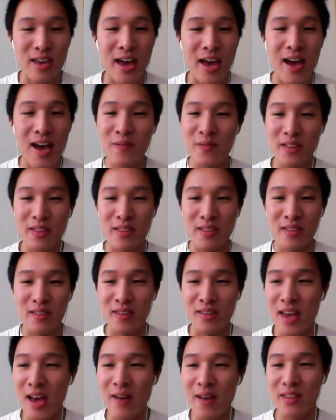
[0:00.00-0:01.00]
have to
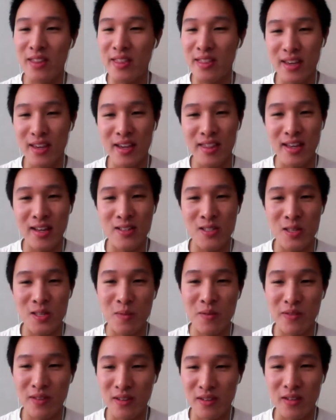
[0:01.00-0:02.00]
you have to think that
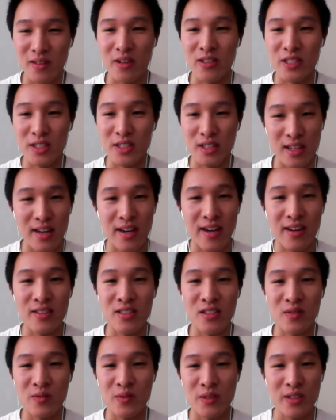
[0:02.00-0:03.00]
some of their larger clients
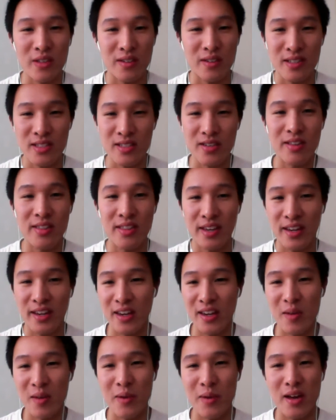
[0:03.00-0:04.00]
are really going to start
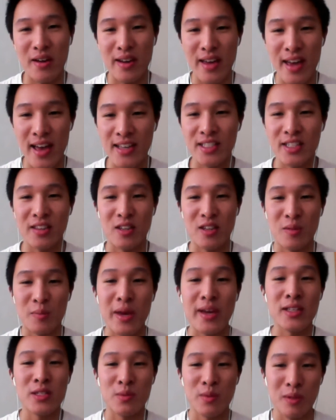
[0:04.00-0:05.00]
thinking about hedging their
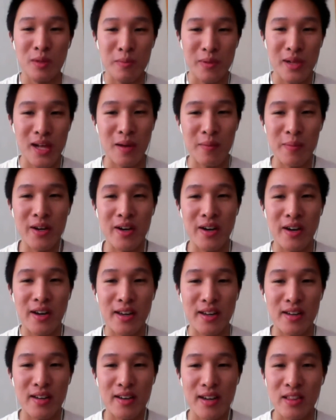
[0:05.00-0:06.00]
bets with BlackBerry
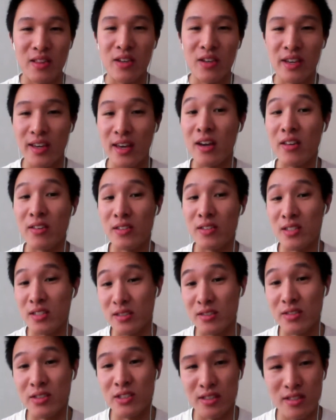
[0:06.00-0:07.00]
and, and looking at other
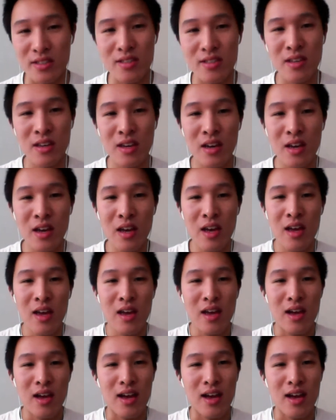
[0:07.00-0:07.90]
solutions. Mm.